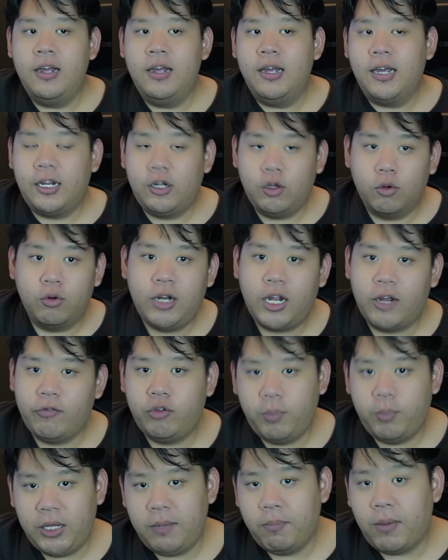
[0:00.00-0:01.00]
It don't have to
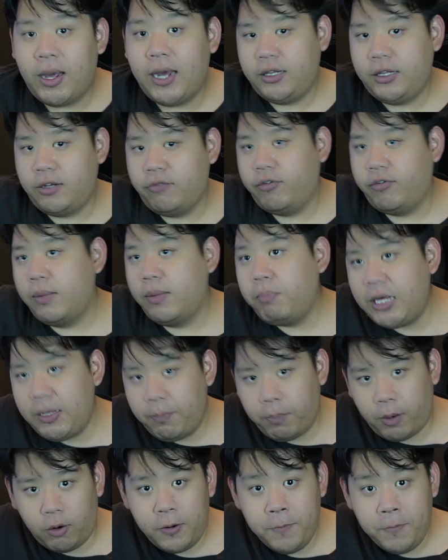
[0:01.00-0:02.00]
be by different
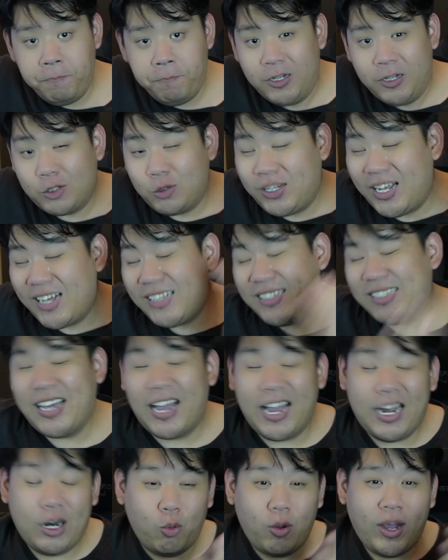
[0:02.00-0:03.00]
people. So that's
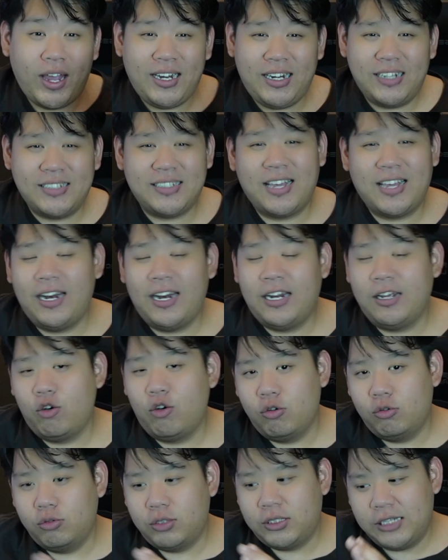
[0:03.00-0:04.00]
kind of where this kind of
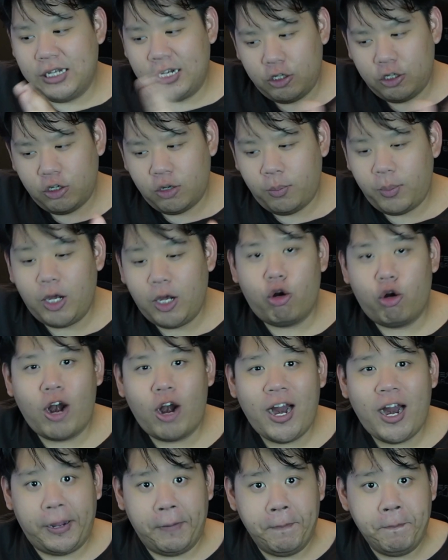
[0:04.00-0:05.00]
goes a little bit awry.